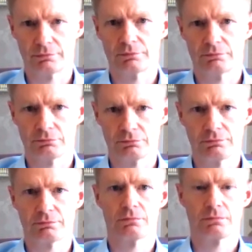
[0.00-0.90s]

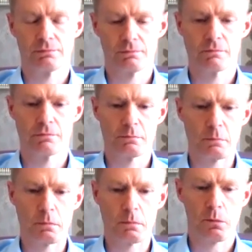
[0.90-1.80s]

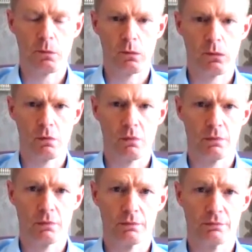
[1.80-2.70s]

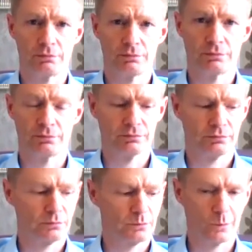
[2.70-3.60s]

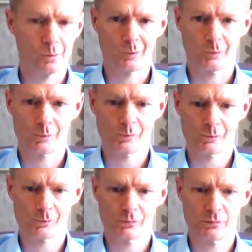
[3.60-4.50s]

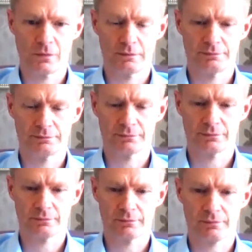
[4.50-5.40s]

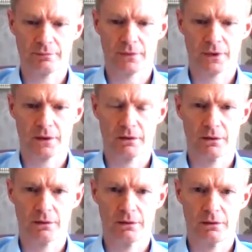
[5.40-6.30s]

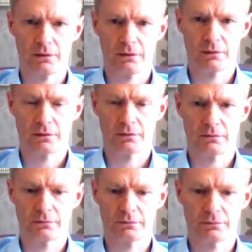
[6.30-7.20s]

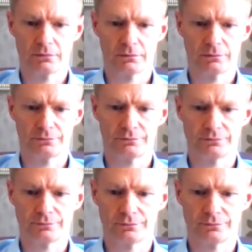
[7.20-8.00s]
(not speaking)